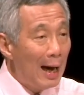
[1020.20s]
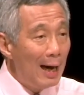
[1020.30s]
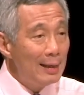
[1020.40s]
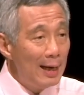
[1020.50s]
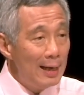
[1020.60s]
be
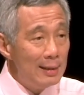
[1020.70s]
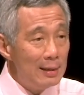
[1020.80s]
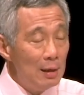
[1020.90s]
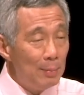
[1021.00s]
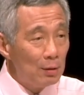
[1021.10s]

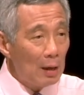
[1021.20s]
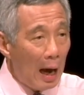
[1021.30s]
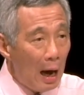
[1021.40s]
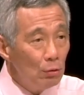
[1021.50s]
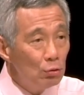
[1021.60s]
hard-headed about
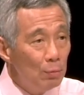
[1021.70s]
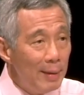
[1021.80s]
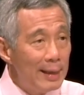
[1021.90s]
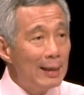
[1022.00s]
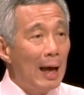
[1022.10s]
how to
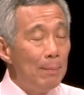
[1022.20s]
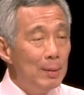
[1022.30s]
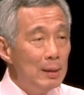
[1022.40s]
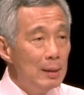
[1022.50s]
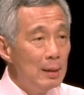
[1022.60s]
make it
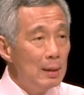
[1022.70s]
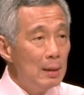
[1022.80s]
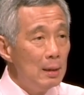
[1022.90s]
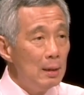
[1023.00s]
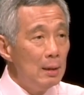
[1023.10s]
happen
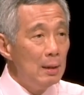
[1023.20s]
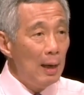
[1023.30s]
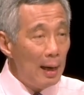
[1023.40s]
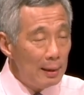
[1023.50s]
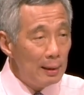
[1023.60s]

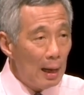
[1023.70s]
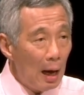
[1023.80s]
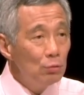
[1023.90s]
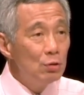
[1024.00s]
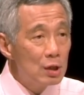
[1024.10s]
and
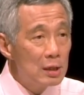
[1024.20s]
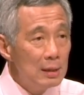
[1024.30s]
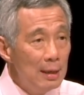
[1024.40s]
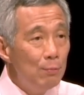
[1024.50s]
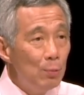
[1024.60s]
how to
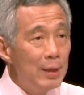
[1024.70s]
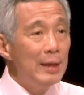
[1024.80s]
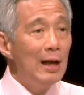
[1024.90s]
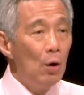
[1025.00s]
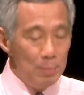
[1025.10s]
live
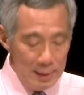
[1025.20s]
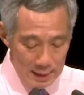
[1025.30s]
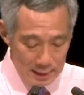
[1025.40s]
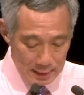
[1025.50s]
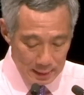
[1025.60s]
within our
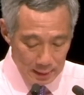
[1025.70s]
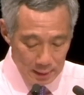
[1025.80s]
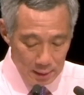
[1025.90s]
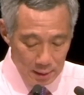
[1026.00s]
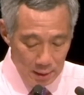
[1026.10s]
means,
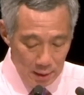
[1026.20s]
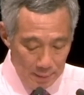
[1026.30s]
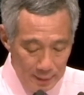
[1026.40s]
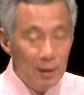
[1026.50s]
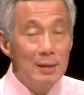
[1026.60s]

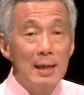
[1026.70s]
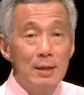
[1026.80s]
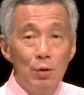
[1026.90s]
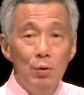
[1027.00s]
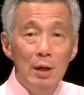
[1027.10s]
because
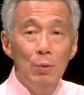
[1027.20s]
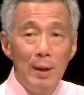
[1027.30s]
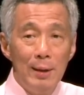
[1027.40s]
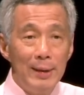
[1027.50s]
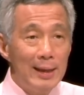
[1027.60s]
that's the only
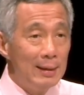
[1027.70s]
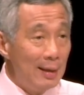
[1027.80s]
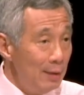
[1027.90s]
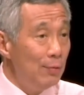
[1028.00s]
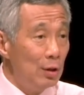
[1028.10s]
way we can
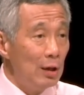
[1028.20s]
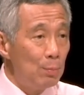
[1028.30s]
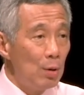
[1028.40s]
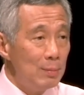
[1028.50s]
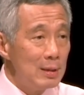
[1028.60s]
deliver on
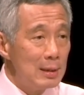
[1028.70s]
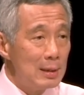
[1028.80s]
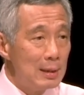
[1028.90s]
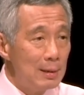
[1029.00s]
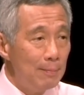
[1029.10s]
our
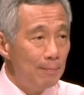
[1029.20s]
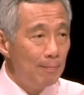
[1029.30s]
promises.